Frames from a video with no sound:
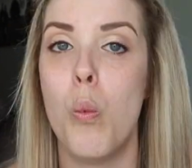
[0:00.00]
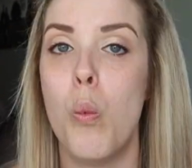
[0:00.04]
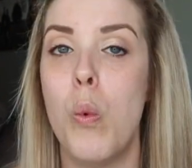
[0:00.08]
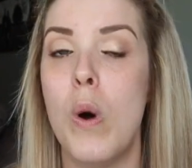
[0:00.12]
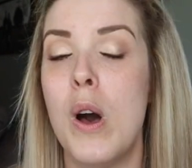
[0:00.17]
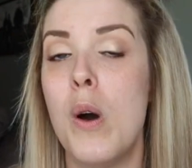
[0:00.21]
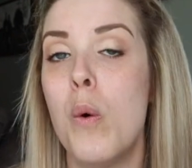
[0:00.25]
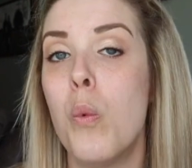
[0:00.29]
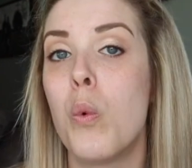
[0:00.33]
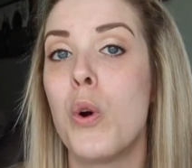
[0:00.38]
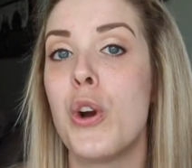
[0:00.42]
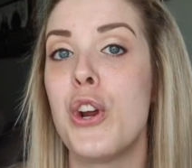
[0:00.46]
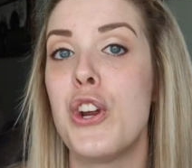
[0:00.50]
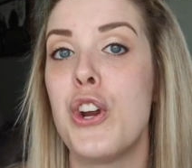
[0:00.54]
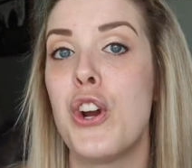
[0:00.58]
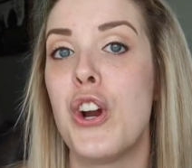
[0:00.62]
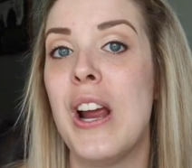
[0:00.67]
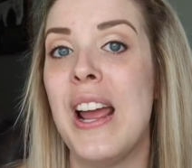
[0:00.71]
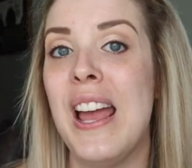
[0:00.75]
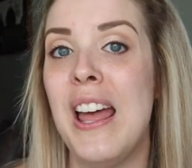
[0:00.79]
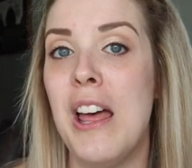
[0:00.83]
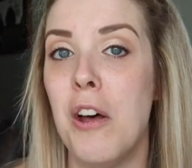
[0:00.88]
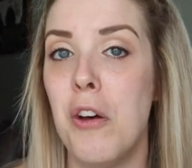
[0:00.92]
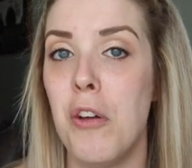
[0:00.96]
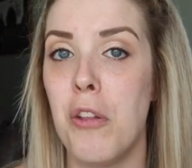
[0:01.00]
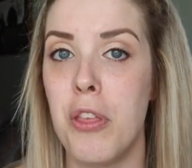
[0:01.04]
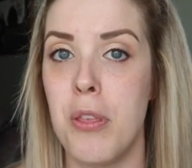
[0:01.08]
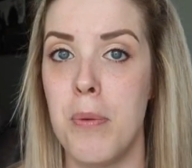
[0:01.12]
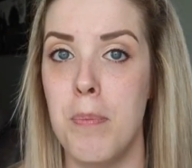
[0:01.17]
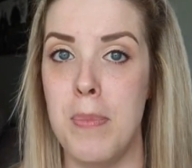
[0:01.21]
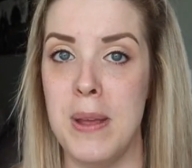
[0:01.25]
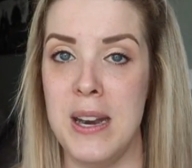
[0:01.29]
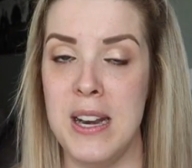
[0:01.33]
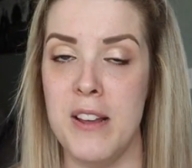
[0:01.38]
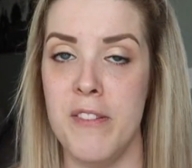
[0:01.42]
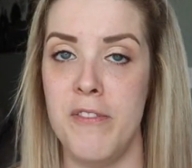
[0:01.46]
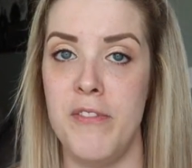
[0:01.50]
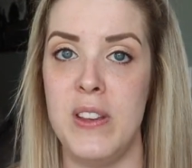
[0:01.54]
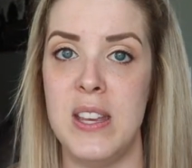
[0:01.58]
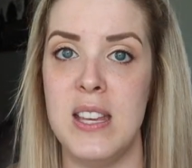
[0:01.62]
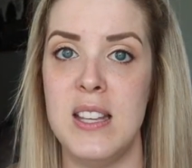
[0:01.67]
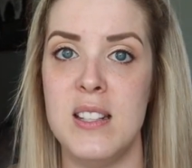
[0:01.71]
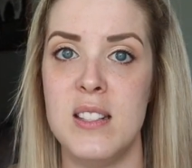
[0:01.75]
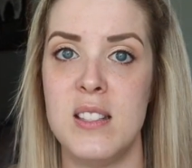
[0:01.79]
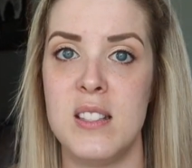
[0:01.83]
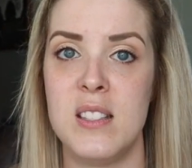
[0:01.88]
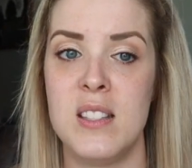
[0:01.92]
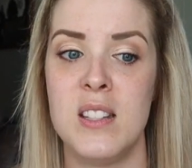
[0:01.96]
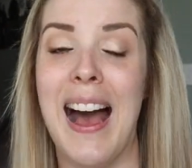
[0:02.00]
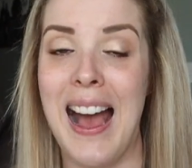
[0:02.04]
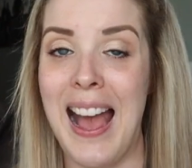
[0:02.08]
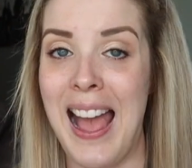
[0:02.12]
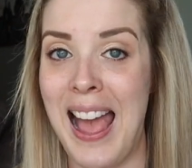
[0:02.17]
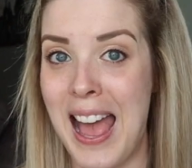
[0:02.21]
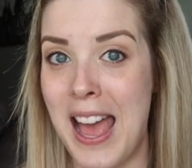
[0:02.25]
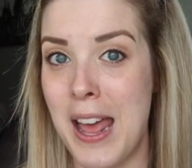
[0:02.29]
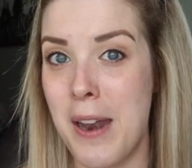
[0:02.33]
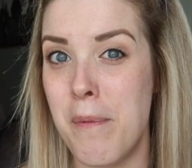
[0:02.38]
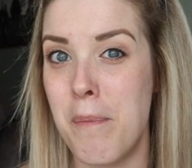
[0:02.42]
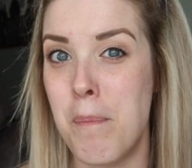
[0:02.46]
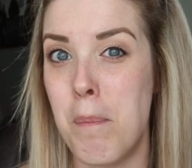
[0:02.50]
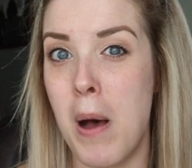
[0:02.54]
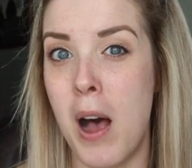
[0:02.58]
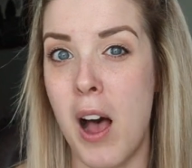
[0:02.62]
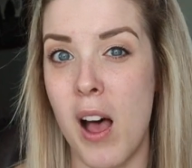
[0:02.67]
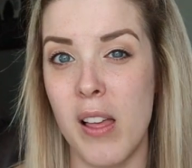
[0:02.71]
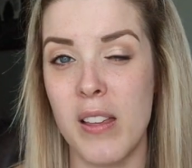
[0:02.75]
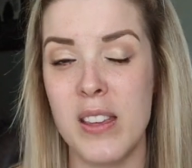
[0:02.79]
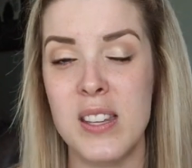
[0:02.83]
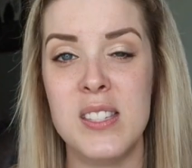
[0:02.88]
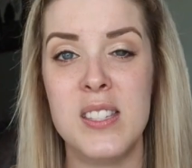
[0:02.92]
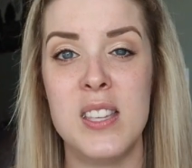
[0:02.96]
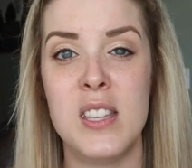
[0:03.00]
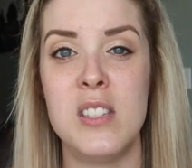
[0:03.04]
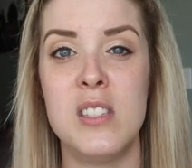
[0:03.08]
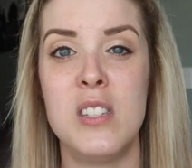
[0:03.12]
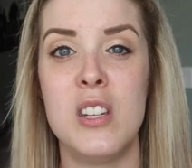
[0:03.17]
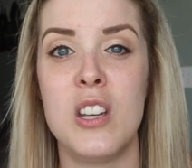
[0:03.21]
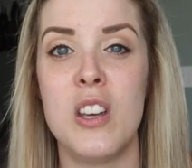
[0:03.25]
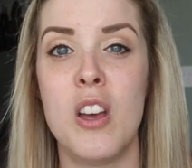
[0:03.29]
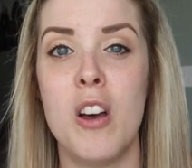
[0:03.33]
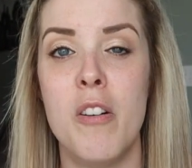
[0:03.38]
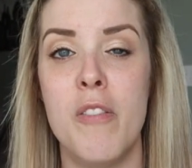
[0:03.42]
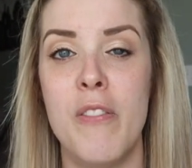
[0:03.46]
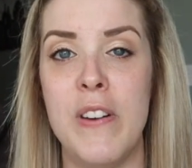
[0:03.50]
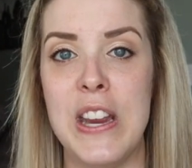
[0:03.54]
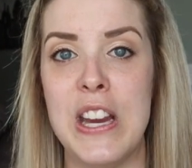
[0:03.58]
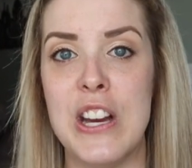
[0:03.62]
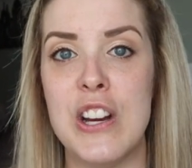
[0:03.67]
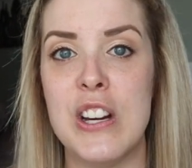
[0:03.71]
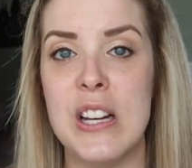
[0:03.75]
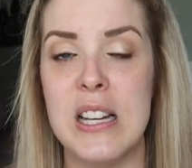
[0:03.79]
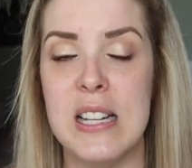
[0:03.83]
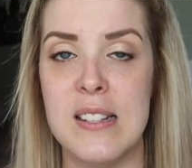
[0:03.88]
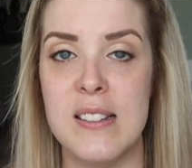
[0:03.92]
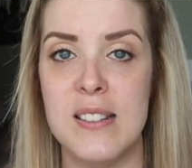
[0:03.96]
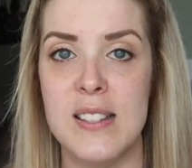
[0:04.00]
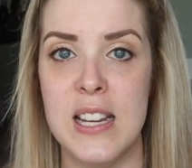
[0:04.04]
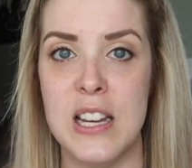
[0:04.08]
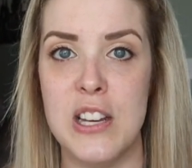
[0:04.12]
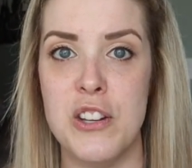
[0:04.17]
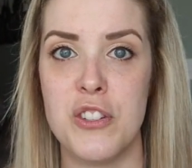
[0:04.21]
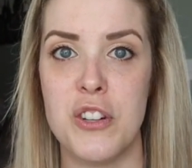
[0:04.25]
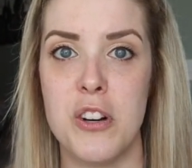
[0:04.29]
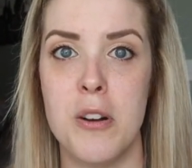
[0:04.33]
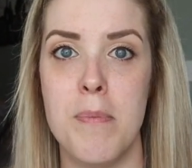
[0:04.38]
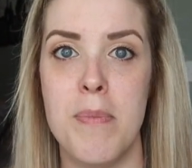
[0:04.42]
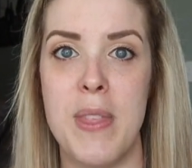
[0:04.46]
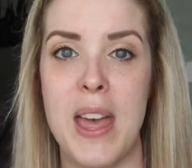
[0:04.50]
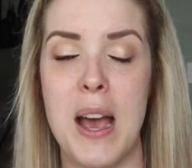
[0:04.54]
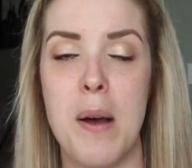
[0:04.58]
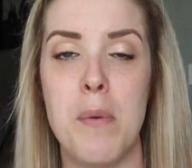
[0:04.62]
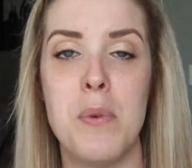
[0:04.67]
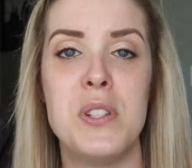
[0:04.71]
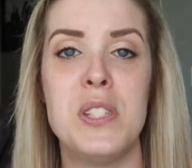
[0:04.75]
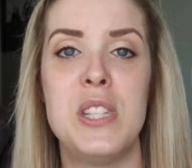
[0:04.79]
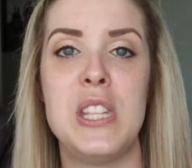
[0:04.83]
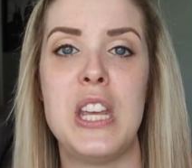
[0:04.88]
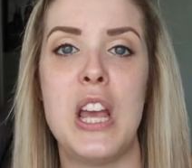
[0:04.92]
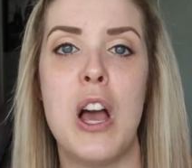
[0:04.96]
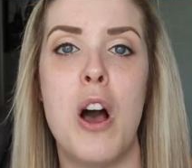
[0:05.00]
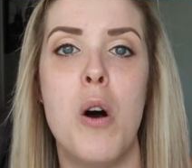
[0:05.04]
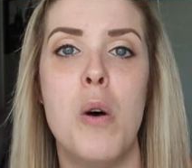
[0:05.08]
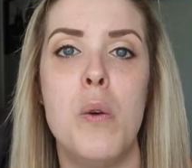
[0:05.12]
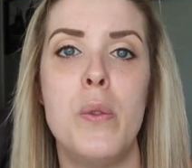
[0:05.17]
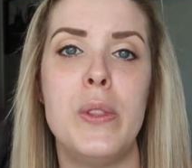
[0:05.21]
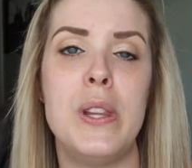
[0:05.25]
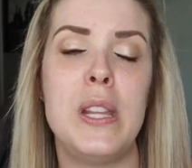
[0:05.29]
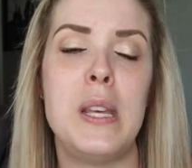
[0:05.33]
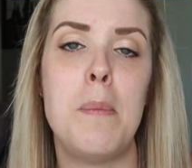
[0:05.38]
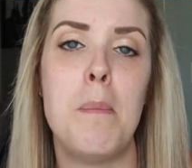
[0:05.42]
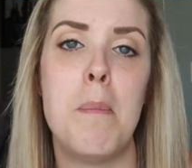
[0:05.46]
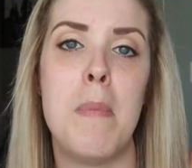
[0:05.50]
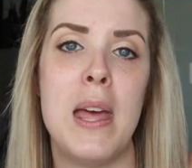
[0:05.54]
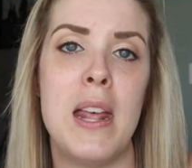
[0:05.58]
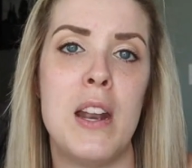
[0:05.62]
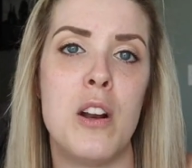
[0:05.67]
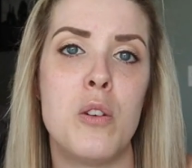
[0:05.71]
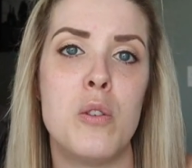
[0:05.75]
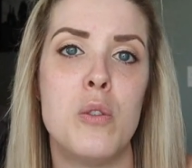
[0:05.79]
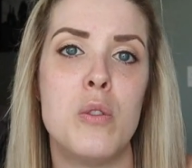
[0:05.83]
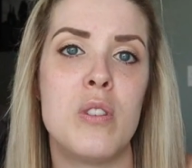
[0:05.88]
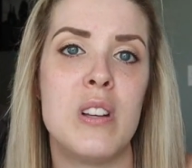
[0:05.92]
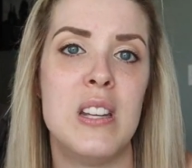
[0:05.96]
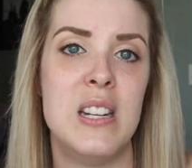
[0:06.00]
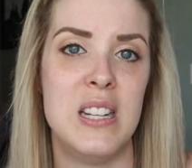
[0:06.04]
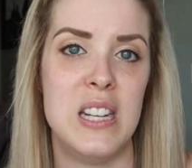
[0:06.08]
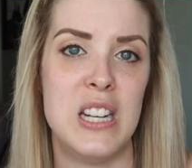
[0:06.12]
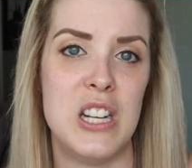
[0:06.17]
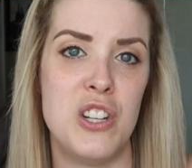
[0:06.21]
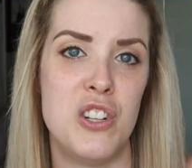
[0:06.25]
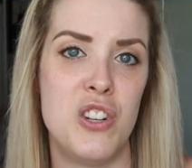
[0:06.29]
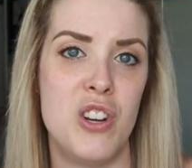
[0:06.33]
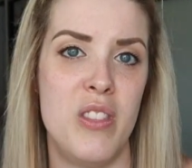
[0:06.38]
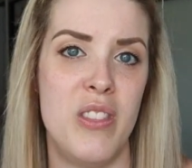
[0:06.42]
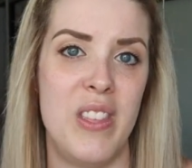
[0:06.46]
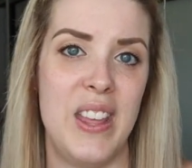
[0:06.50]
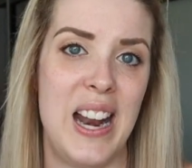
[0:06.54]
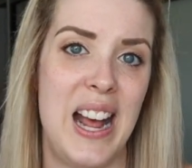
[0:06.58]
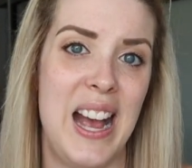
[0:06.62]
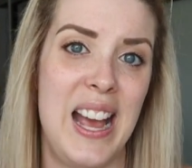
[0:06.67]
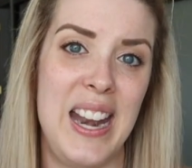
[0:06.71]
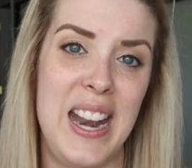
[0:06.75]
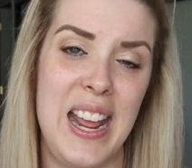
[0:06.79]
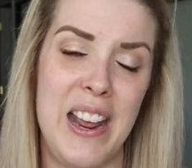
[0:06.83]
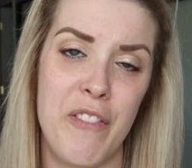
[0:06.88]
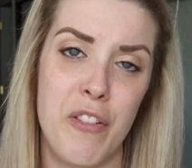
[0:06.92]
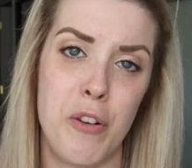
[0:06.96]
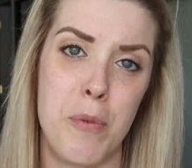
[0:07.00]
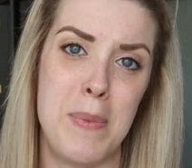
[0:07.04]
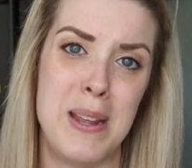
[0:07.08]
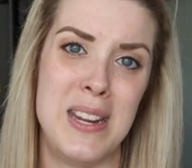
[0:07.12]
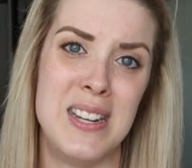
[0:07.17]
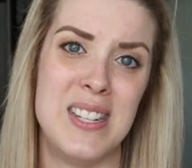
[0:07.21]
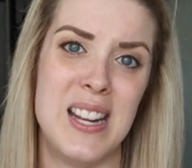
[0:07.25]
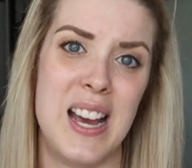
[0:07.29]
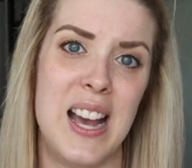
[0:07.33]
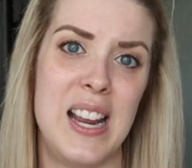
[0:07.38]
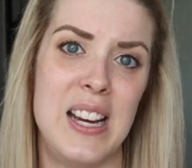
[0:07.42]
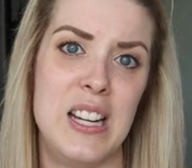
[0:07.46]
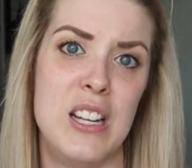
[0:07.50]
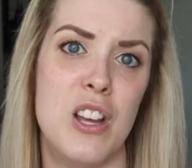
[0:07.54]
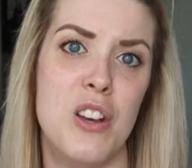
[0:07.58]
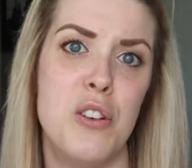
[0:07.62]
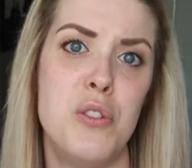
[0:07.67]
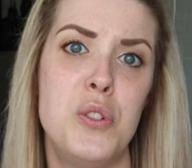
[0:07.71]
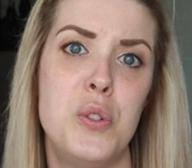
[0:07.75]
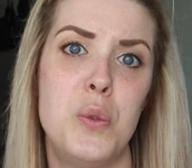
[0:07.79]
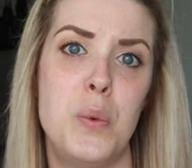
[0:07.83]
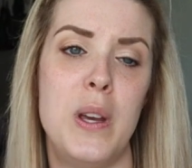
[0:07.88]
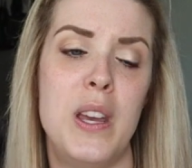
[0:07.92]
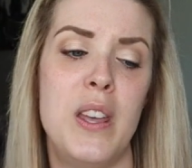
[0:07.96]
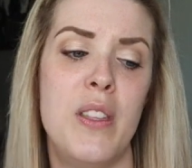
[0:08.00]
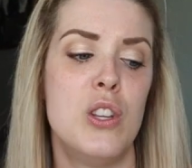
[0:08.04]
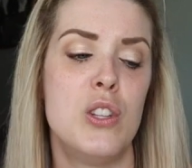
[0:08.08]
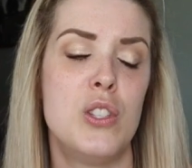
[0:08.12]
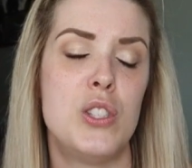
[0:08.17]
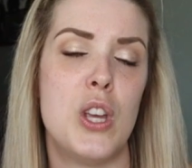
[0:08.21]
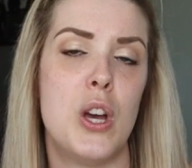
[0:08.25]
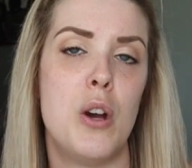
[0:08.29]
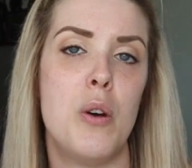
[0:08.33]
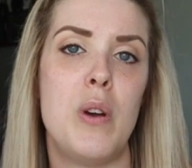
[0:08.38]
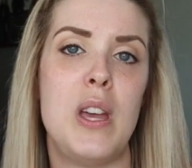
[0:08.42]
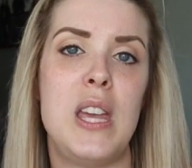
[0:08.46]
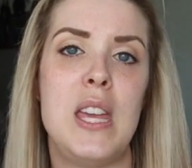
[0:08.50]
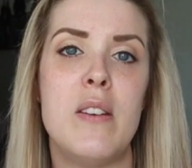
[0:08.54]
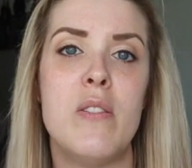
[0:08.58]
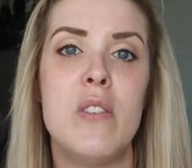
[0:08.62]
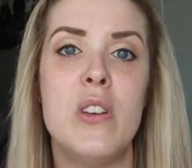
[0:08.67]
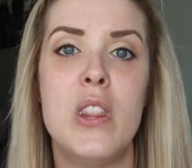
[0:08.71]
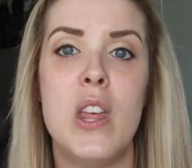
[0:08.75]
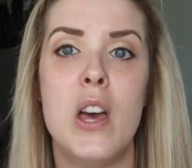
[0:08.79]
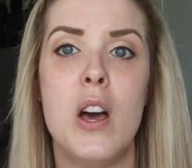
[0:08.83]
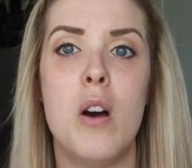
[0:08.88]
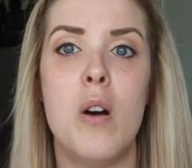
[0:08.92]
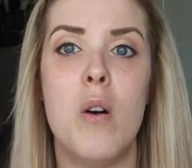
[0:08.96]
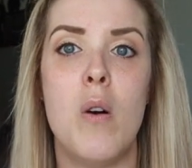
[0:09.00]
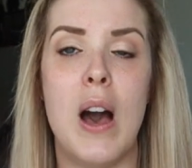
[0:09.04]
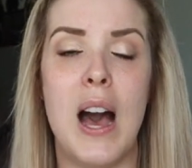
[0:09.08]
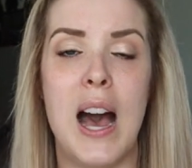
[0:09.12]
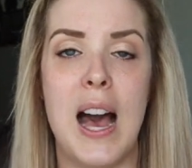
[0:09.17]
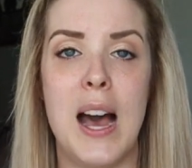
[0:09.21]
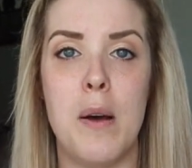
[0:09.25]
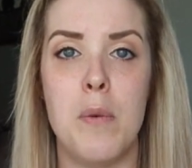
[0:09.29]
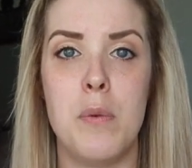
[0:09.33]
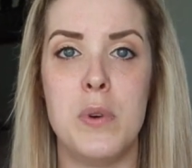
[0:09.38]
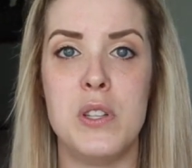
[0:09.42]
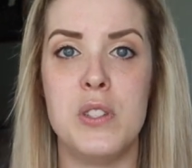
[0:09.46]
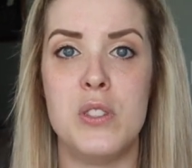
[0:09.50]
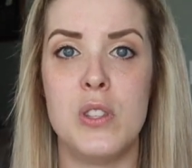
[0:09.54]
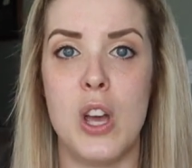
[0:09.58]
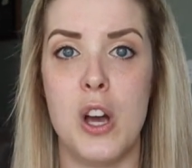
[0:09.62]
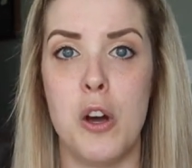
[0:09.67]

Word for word: What were your health benefits? I had polycystic ovarian syndrome. That was the only medical condition that I'd ever been diagnosed with. So even though I was